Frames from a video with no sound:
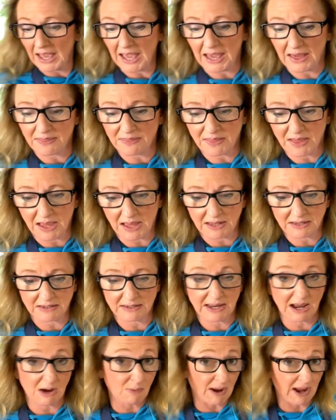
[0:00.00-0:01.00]
And
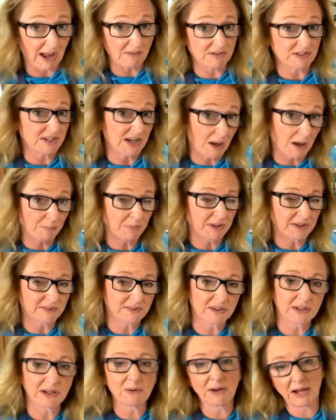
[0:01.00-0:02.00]
then now I have a
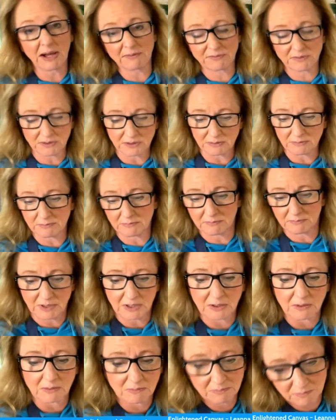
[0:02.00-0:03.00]
template, so I don't have to,
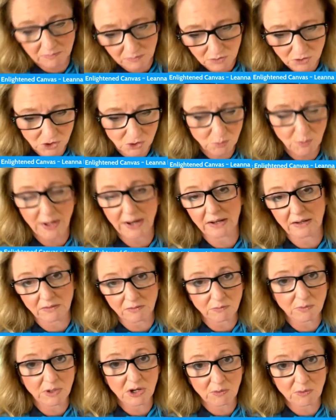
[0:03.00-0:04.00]
sweat it
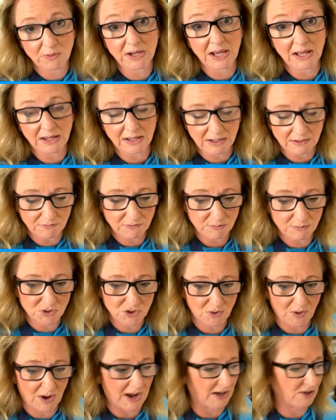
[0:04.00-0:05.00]
and recreating it from
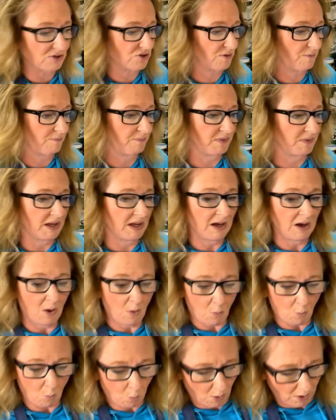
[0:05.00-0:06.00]
scratch.
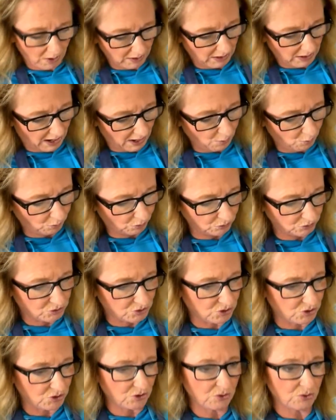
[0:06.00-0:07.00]
What I will
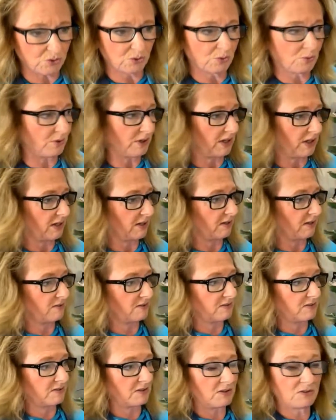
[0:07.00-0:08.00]
do
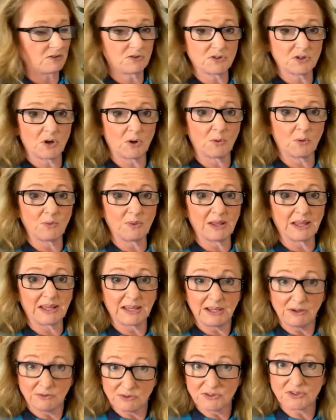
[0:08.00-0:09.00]
is, so
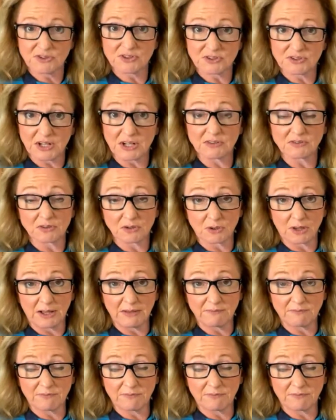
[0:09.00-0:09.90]
like here is the stencil.